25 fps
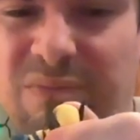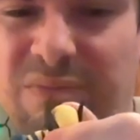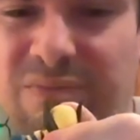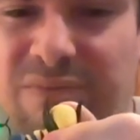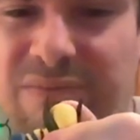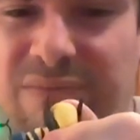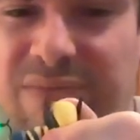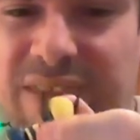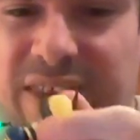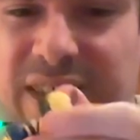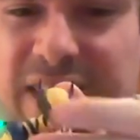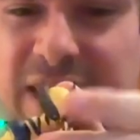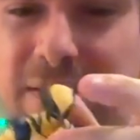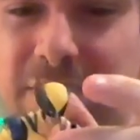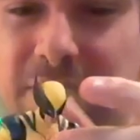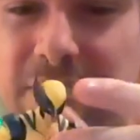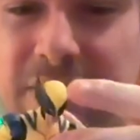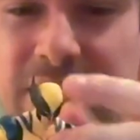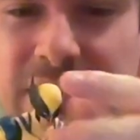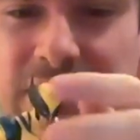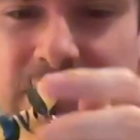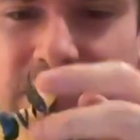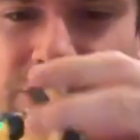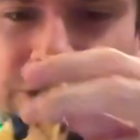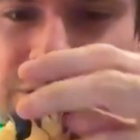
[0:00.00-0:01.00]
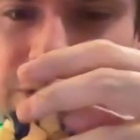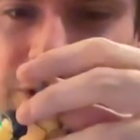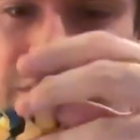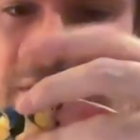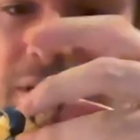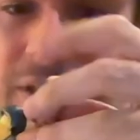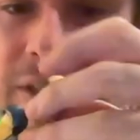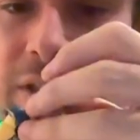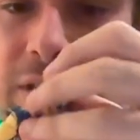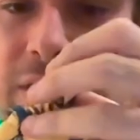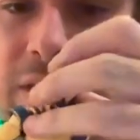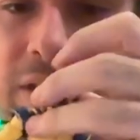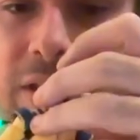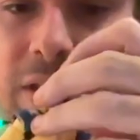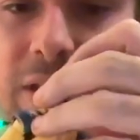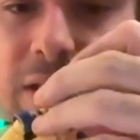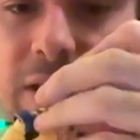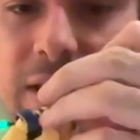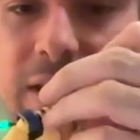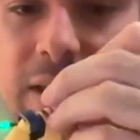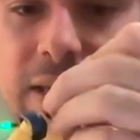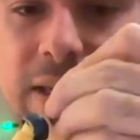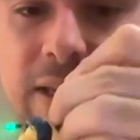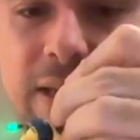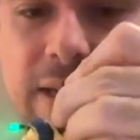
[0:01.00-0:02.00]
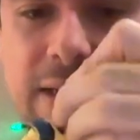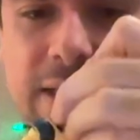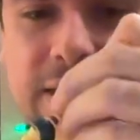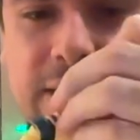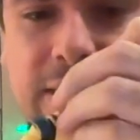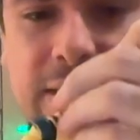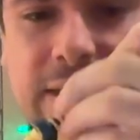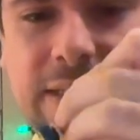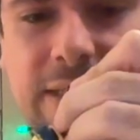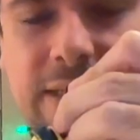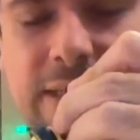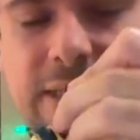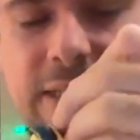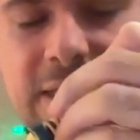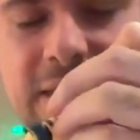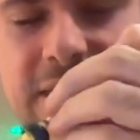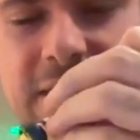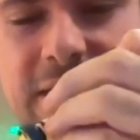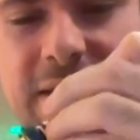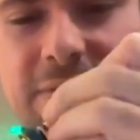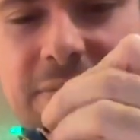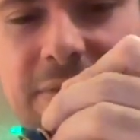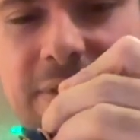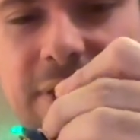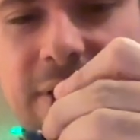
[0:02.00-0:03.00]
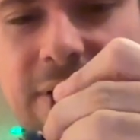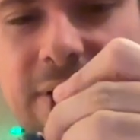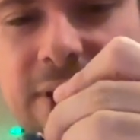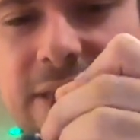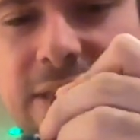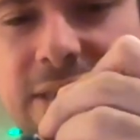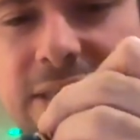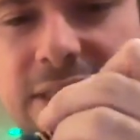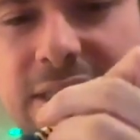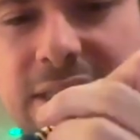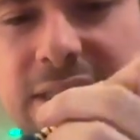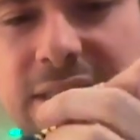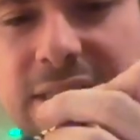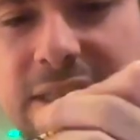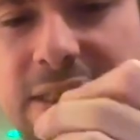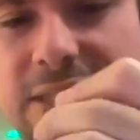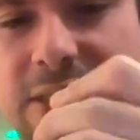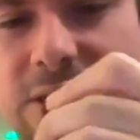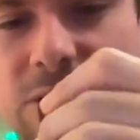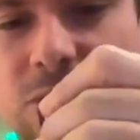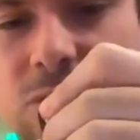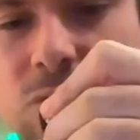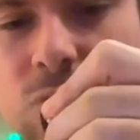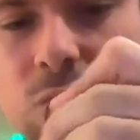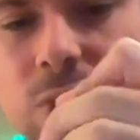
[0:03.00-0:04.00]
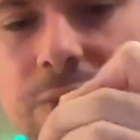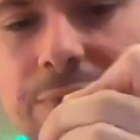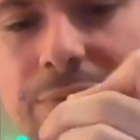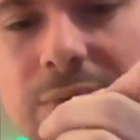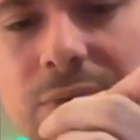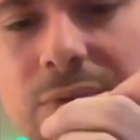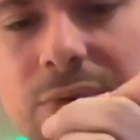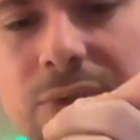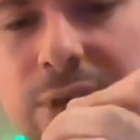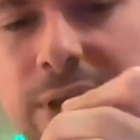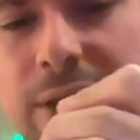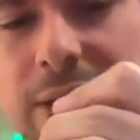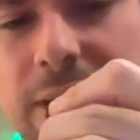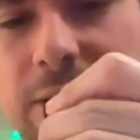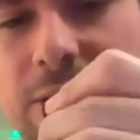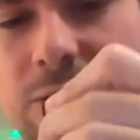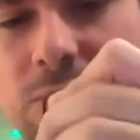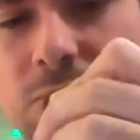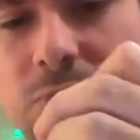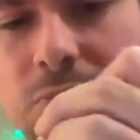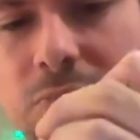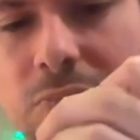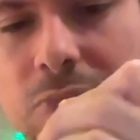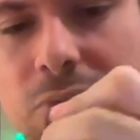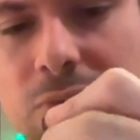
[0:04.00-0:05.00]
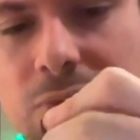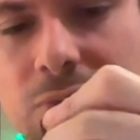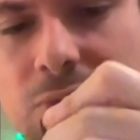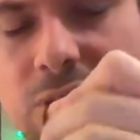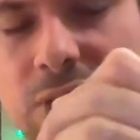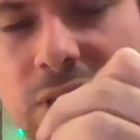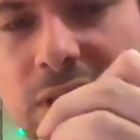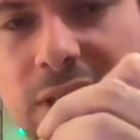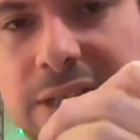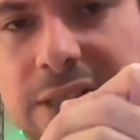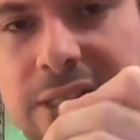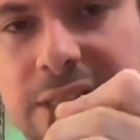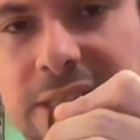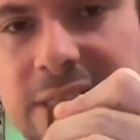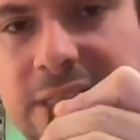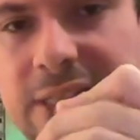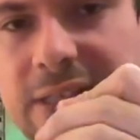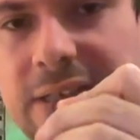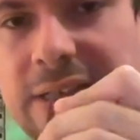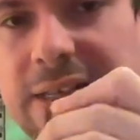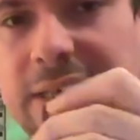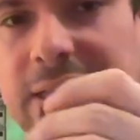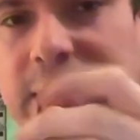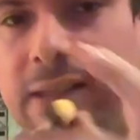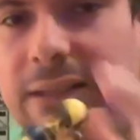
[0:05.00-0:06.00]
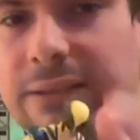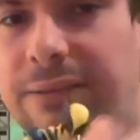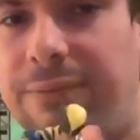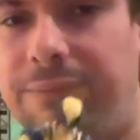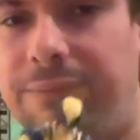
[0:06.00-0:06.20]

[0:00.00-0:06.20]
that much. He does have a nice swivel, so he can move side to side.